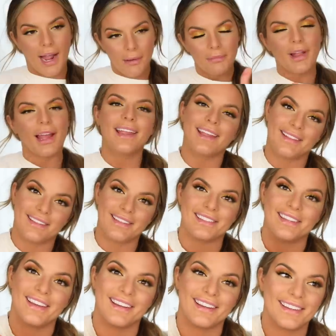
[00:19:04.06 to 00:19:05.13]
I'm liking this
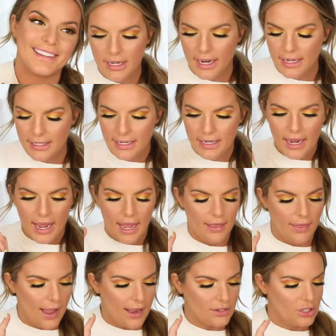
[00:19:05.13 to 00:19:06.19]
look. I did add
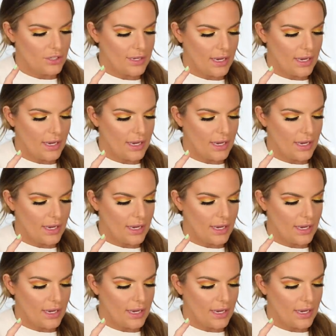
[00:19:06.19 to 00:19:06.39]
lashes.